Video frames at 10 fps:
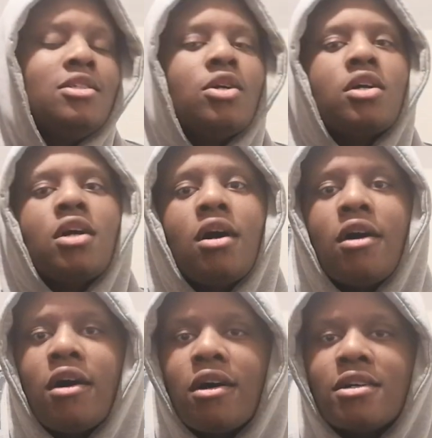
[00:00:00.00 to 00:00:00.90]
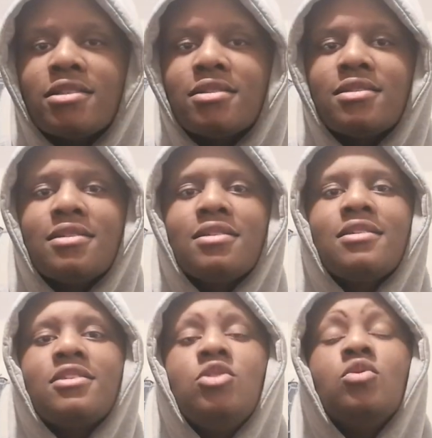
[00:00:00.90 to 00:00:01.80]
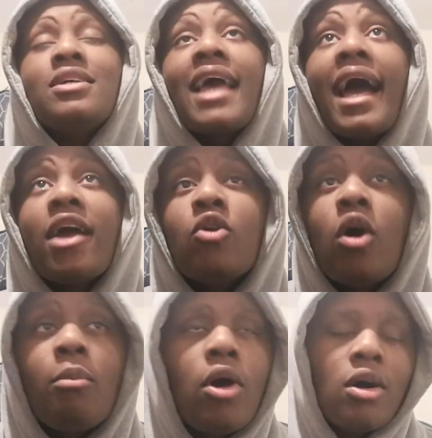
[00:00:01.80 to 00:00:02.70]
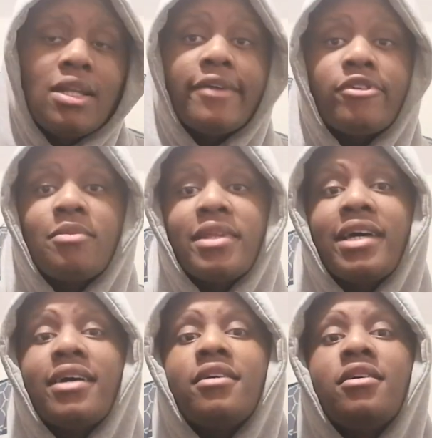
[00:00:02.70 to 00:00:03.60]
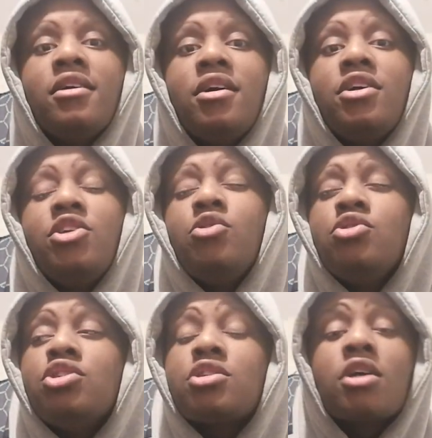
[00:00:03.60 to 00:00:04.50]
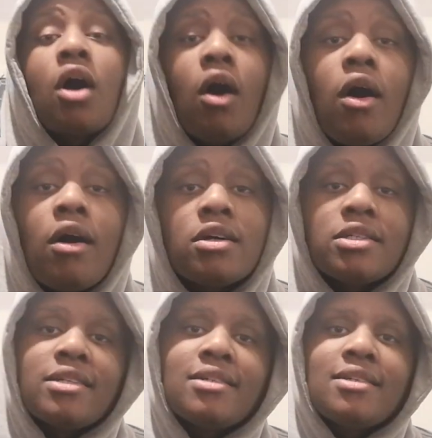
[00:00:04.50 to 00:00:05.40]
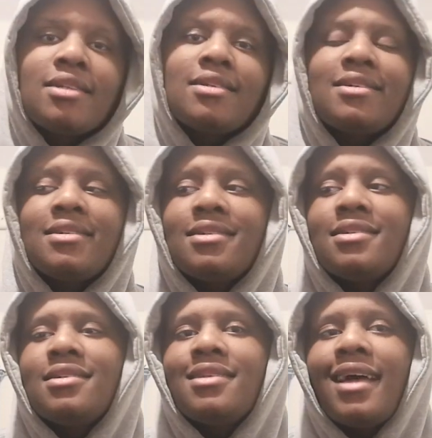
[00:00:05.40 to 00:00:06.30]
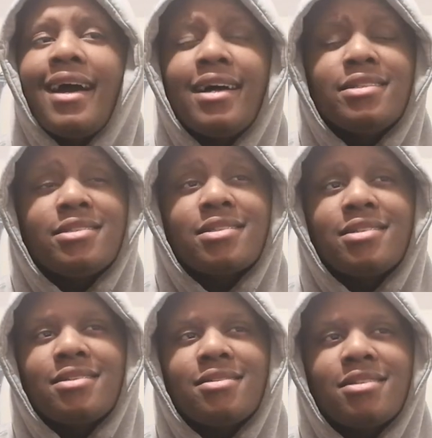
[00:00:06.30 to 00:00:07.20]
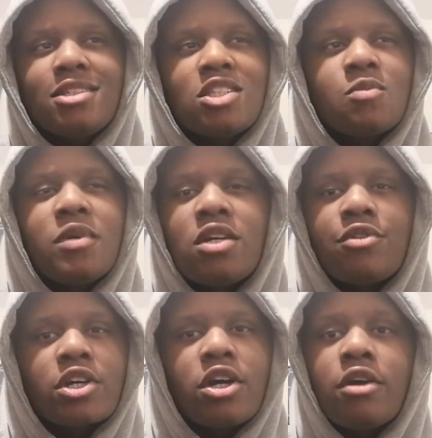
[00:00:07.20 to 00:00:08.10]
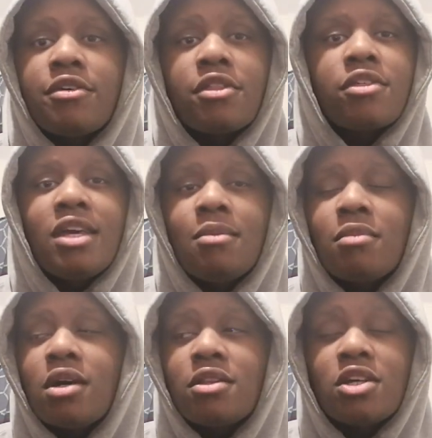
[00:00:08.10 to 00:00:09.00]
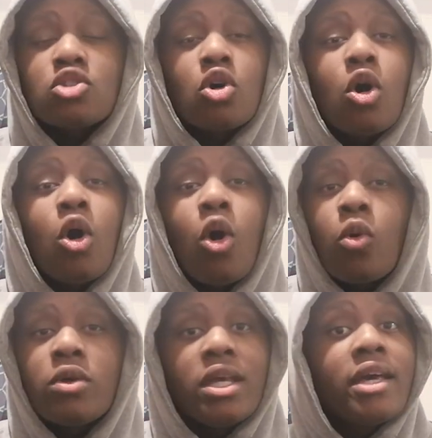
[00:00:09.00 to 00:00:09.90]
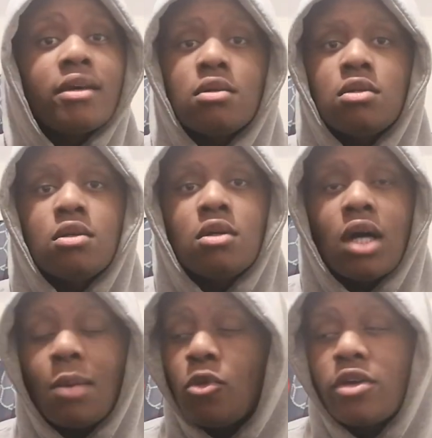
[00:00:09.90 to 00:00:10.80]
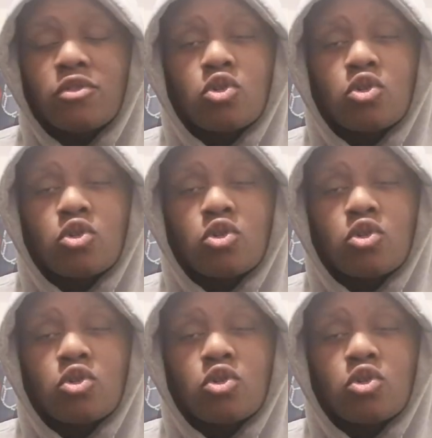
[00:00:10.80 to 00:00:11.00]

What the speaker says: you cannot bottle it from there. You just can't. And this has been a recurring theme this whole year. I'm not